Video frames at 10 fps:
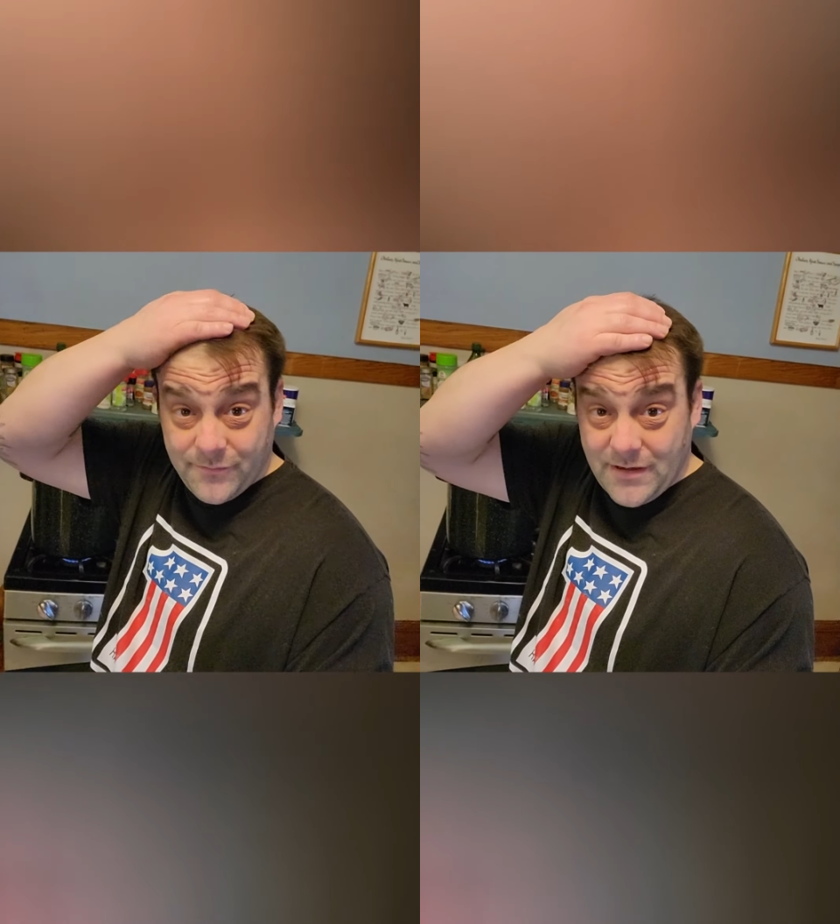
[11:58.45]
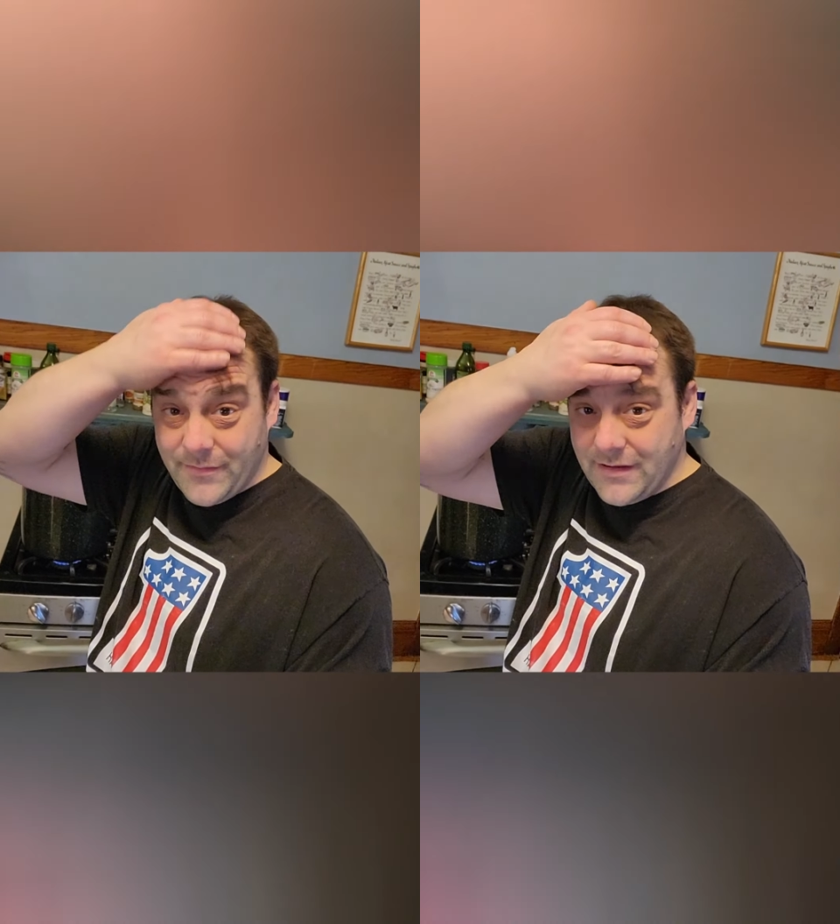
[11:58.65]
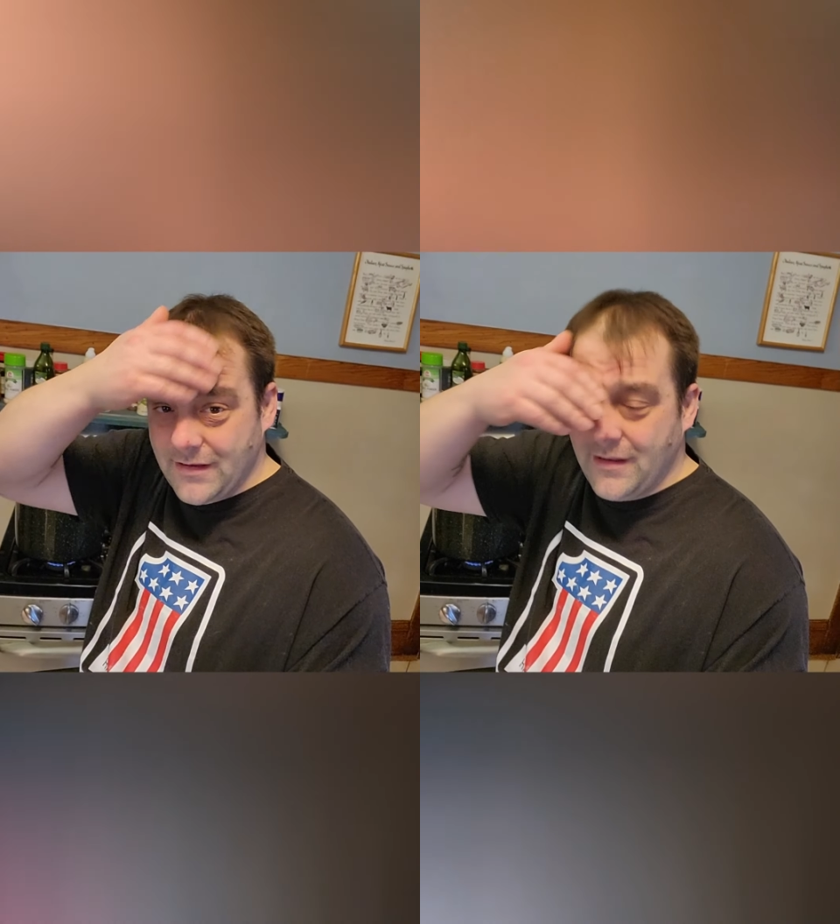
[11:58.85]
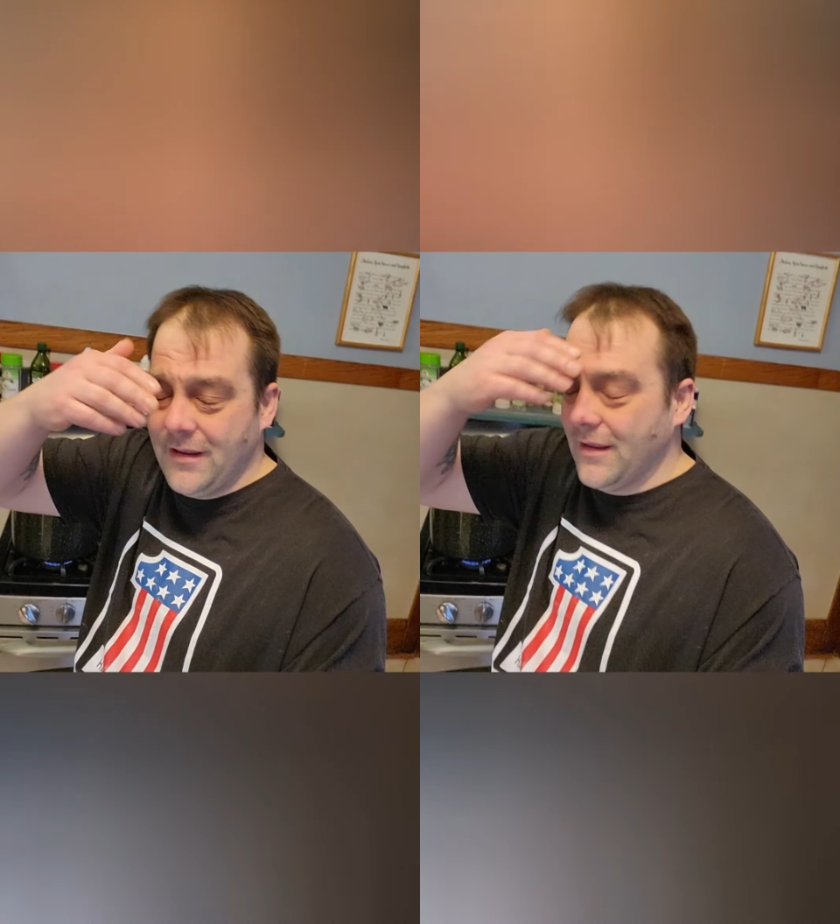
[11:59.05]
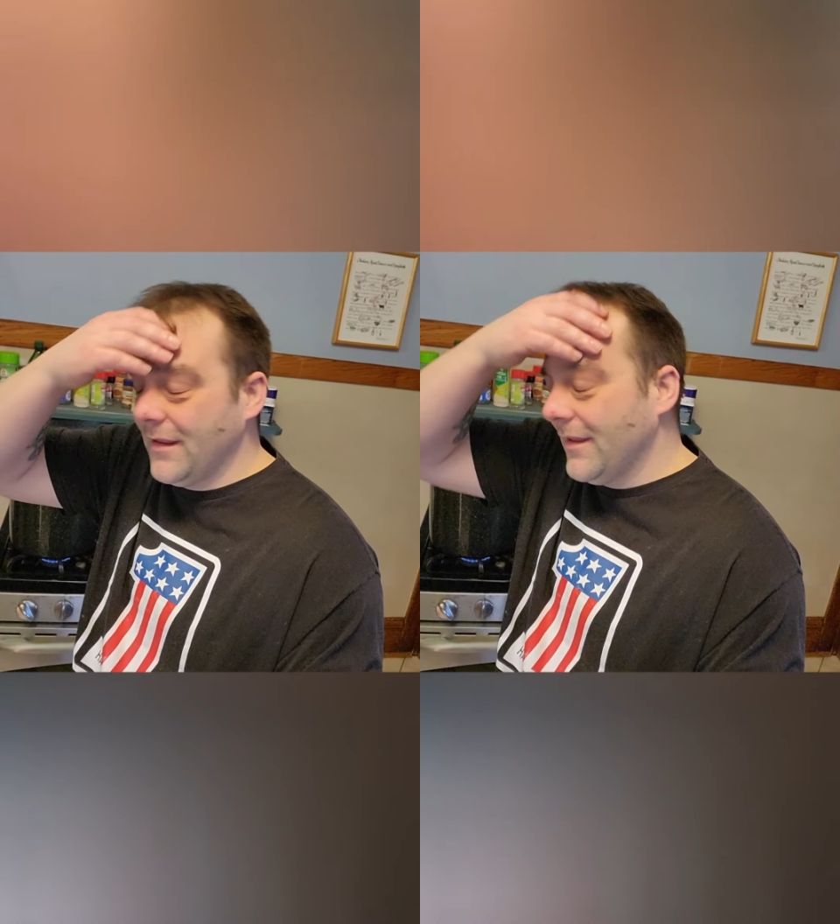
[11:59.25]
probably,
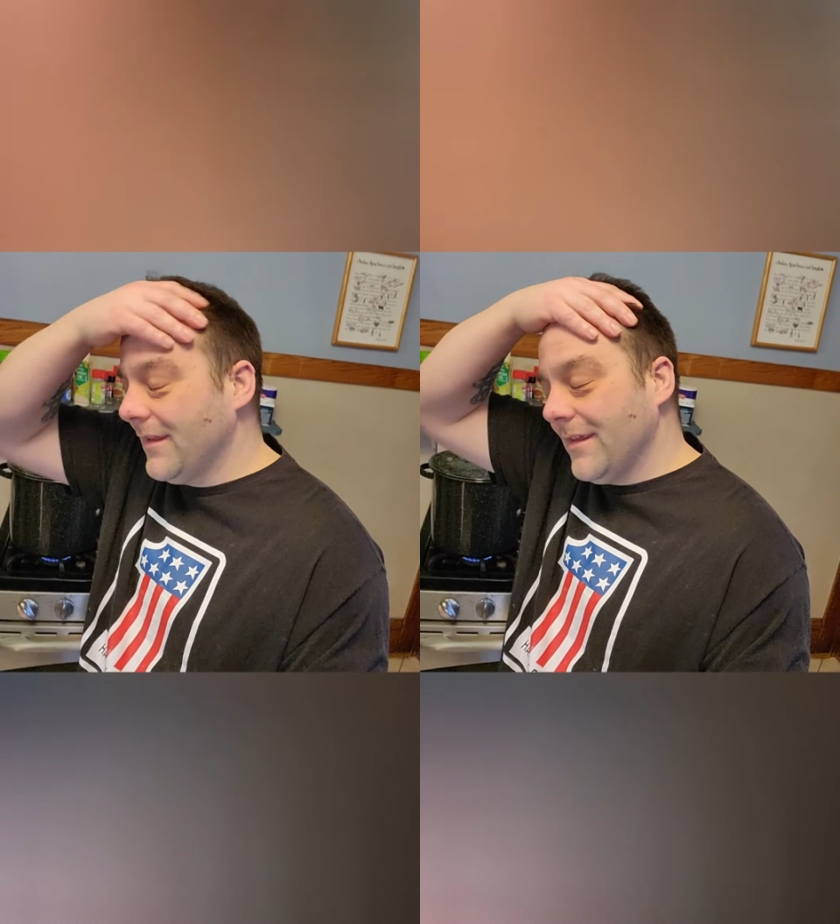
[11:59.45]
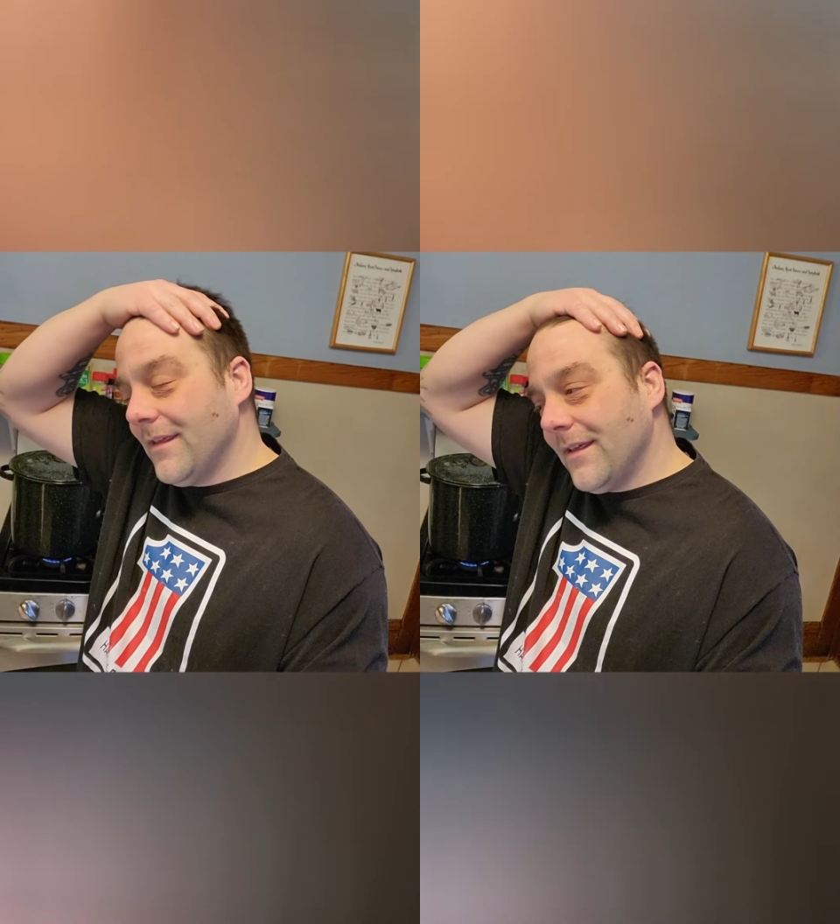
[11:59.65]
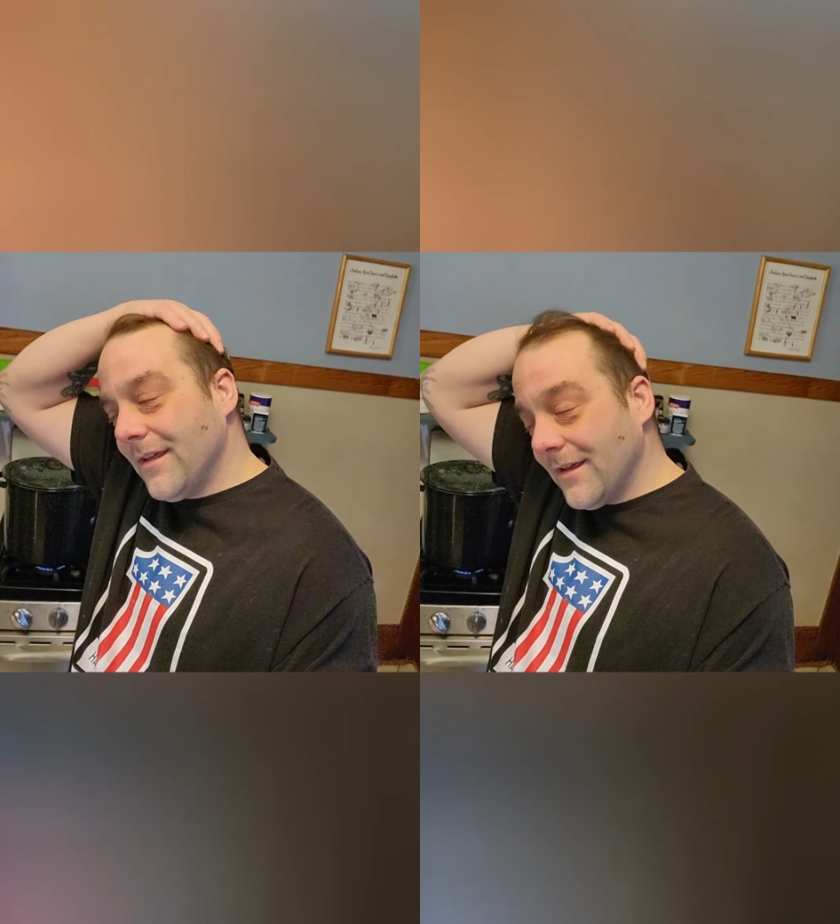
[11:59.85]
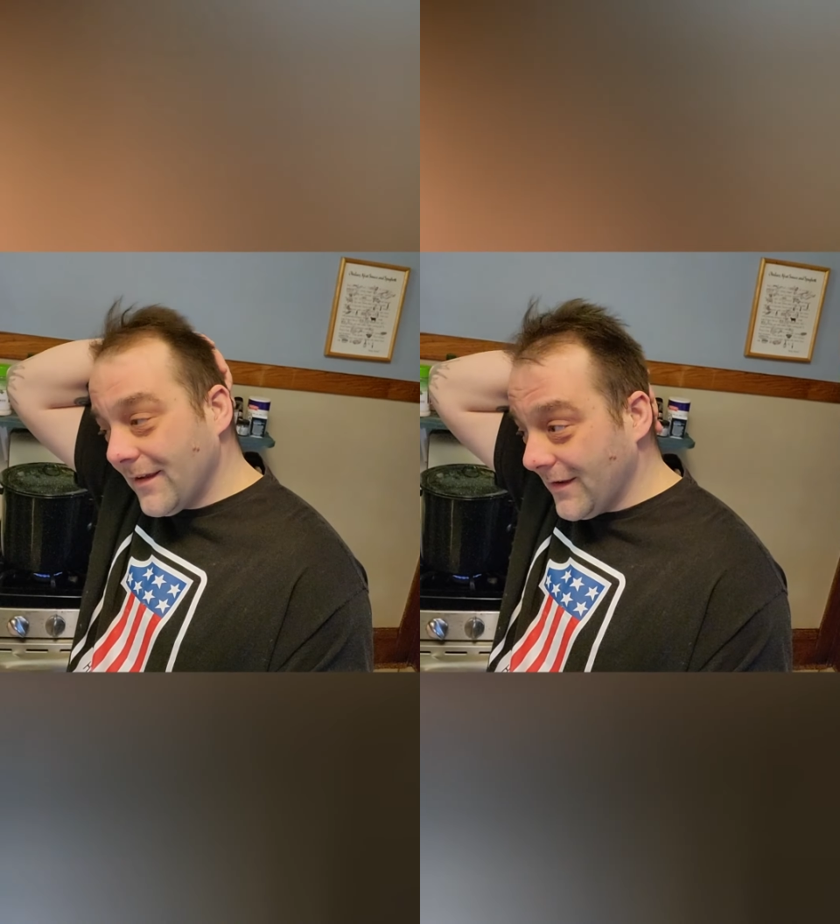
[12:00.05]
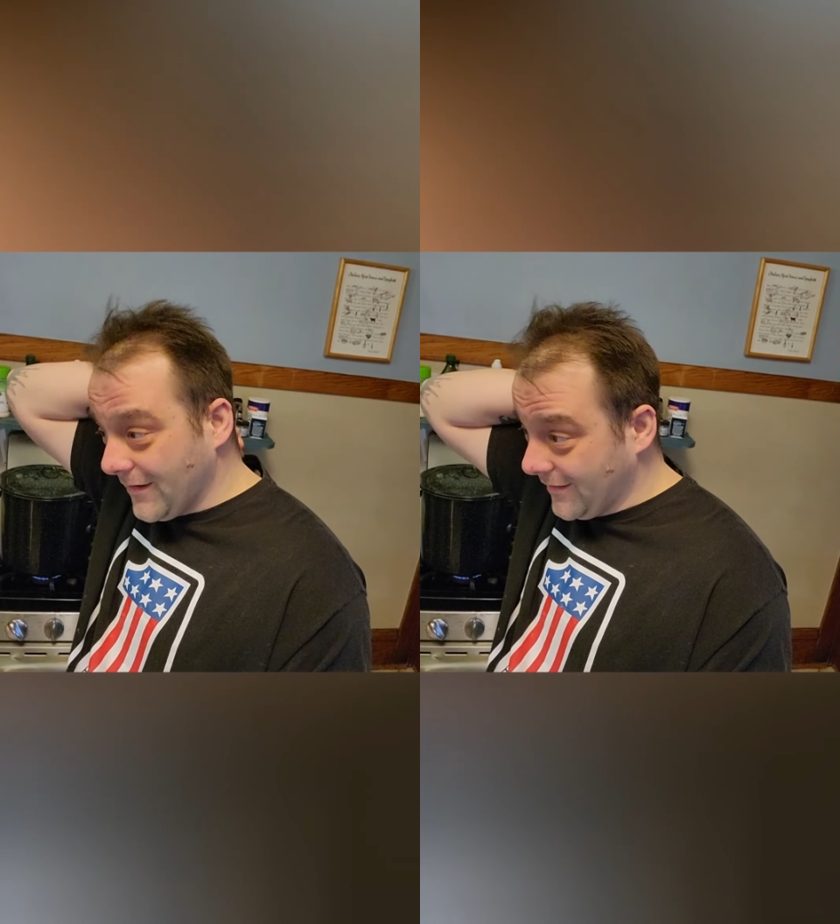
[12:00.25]

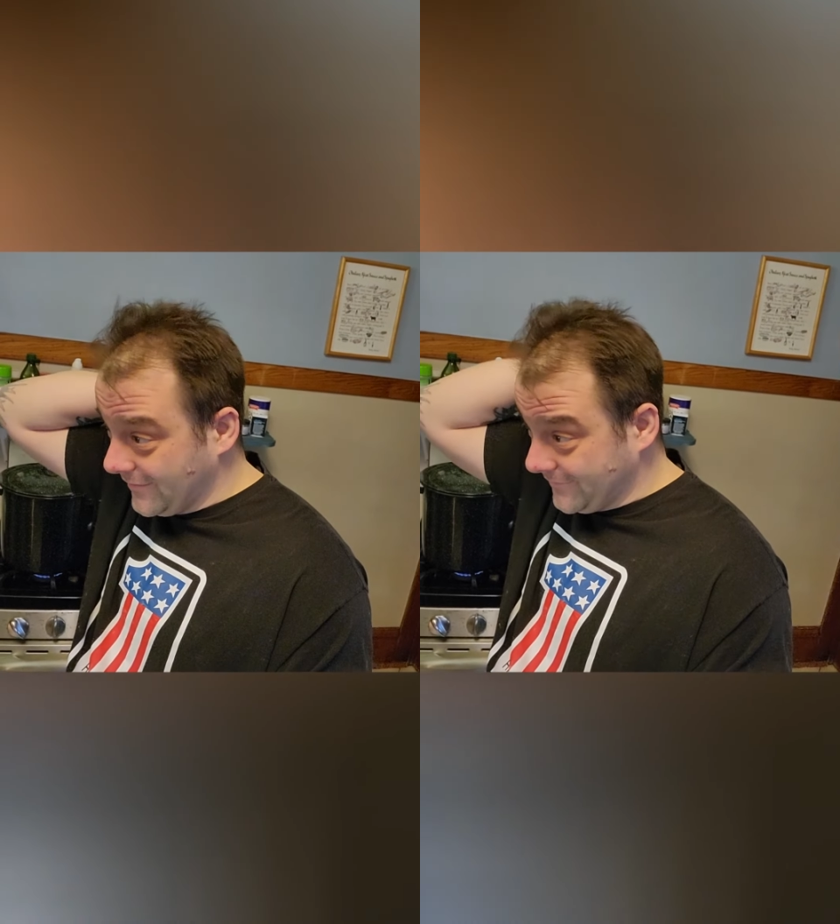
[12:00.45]
I